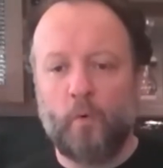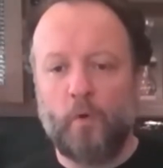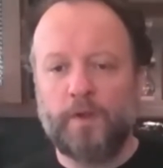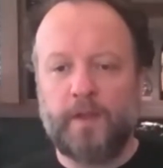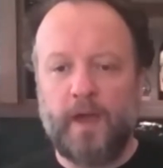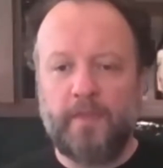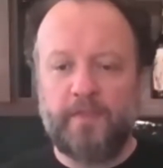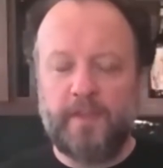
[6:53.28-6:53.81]

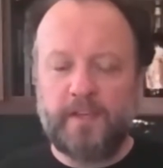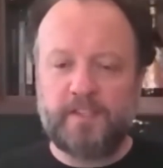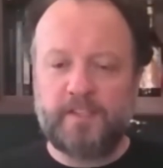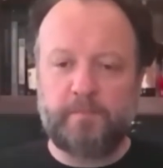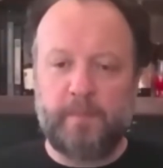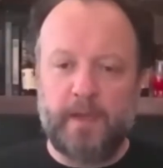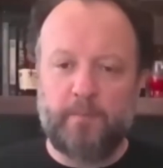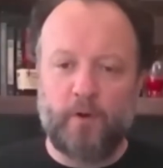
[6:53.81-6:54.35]
Well, I think
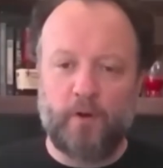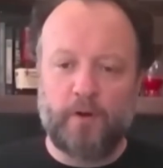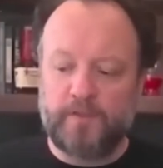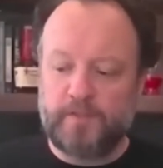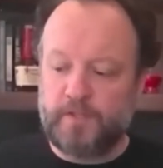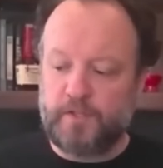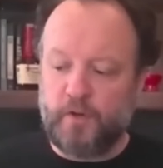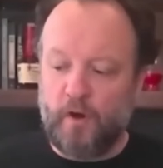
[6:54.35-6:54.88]
Speyburn
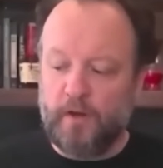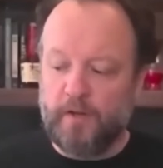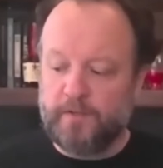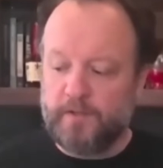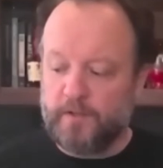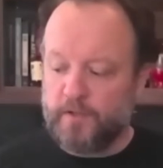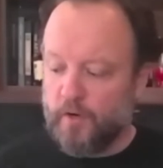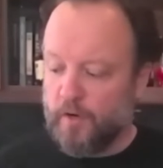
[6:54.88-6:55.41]
has started
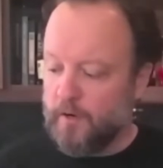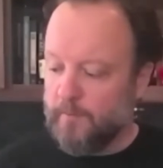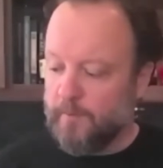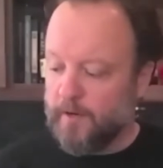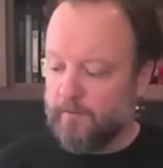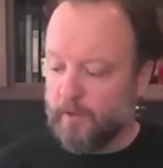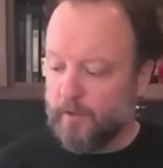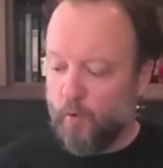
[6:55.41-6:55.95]
to turn a
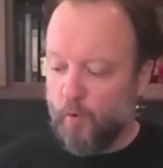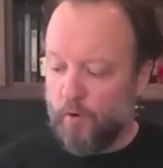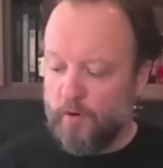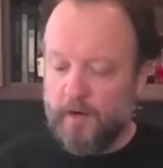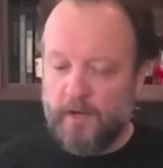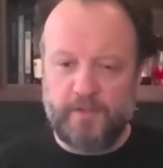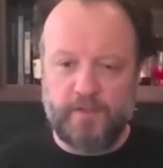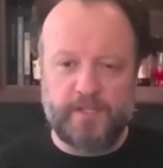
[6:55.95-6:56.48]
bit of a
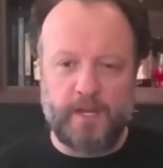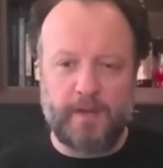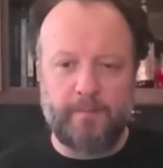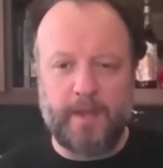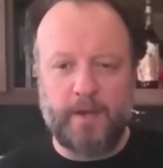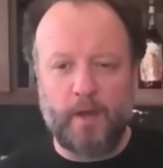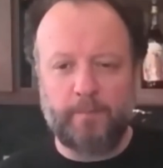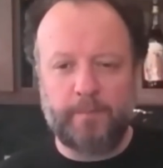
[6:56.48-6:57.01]
quarter. As you said, it
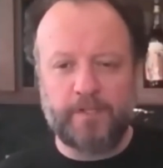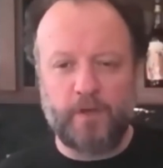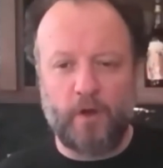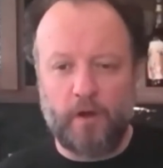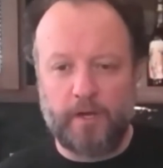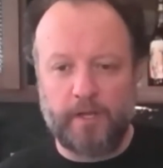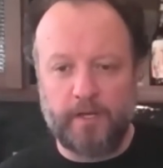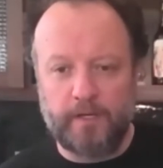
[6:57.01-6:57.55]
may not be
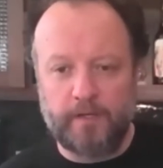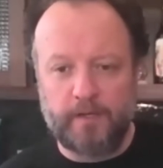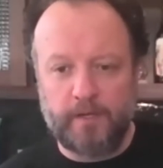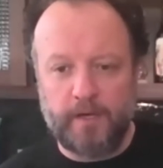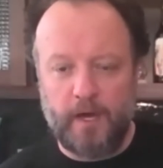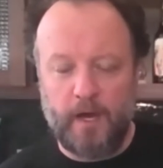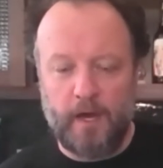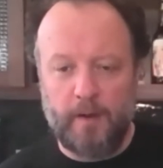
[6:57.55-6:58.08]
targeted
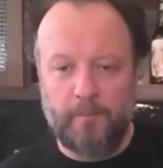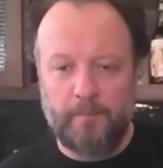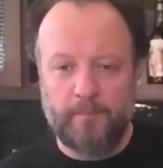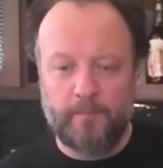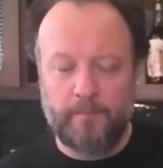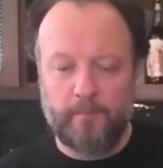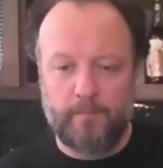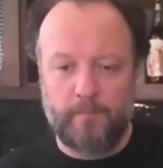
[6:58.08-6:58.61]

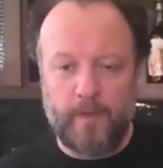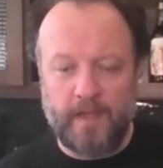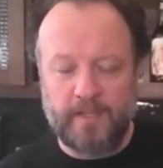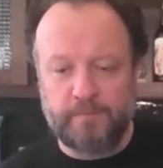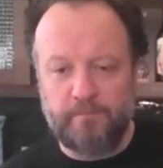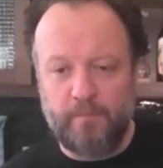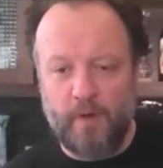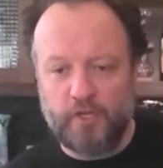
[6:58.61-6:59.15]
um,
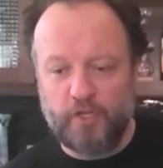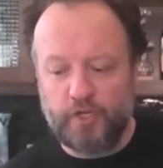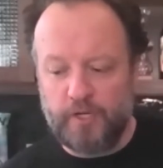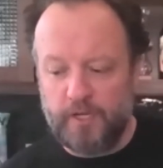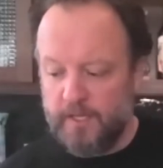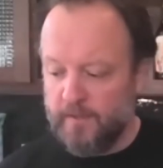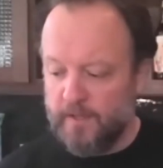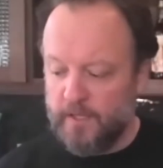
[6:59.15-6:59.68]
as much
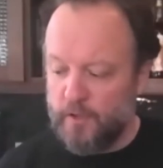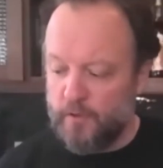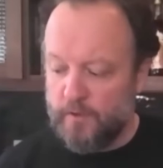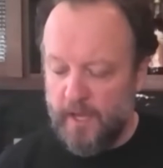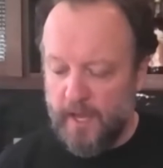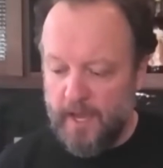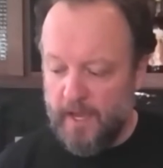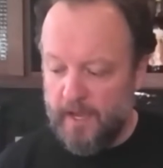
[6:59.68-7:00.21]
in the
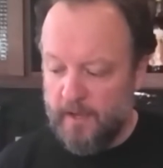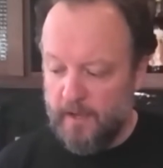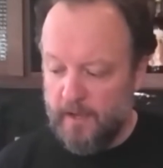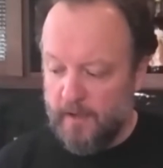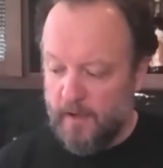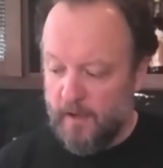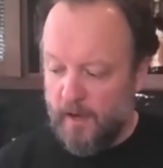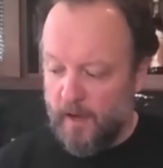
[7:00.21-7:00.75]
UK,
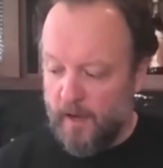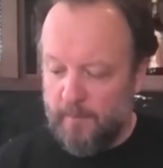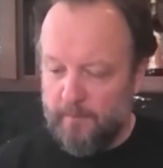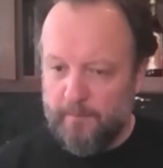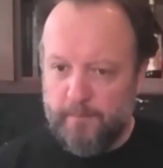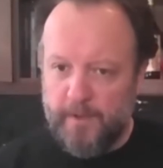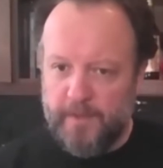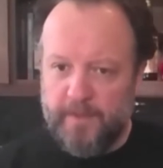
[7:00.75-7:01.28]

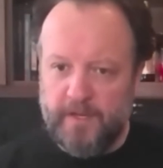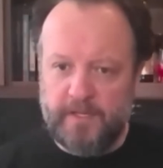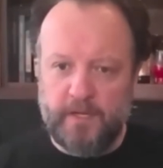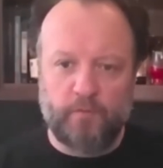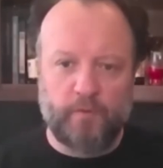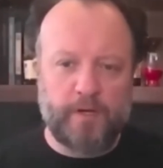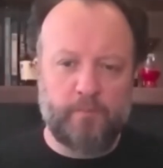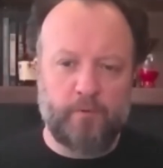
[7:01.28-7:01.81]
um, but they
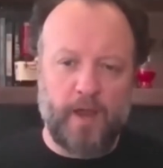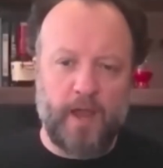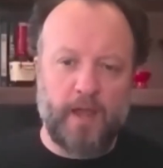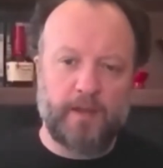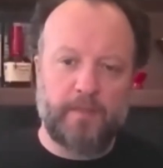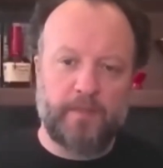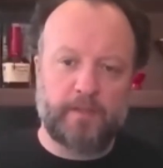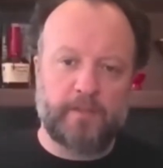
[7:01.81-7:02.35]
did
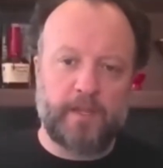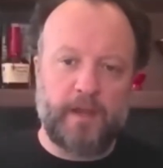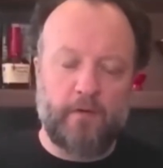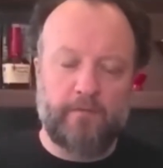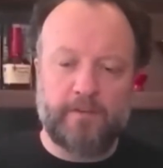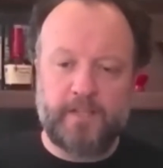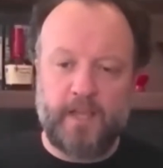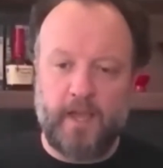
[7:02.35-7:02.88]
rebrand. I think they now
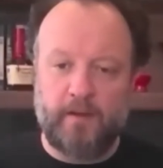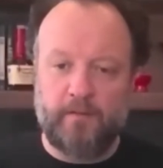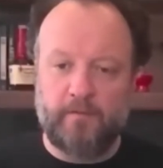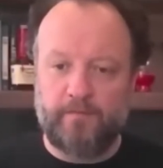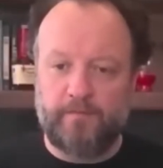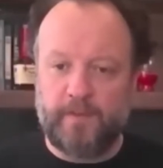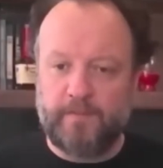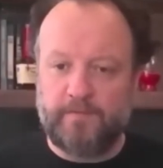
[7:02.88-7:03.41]
have a
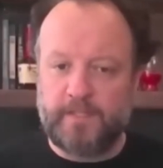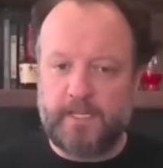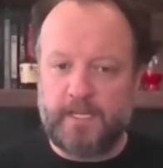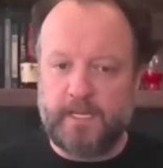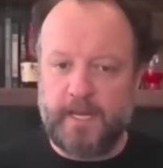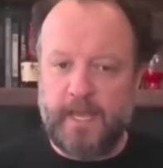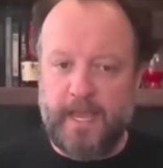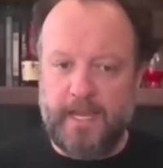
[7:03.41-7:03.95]
10,
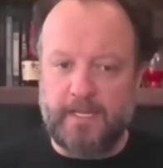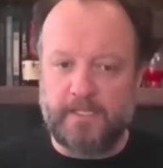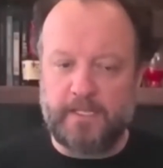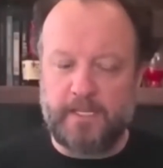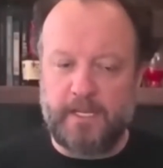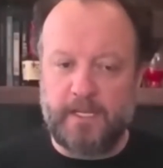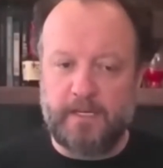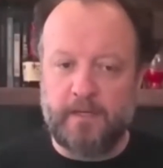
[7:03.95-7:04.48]
15, and
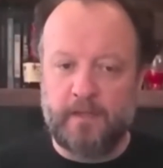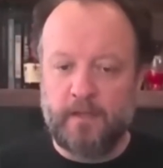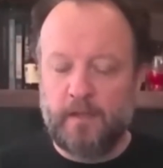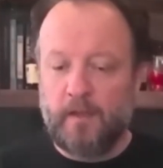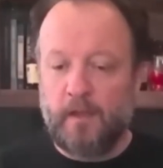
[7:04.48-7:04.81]
18.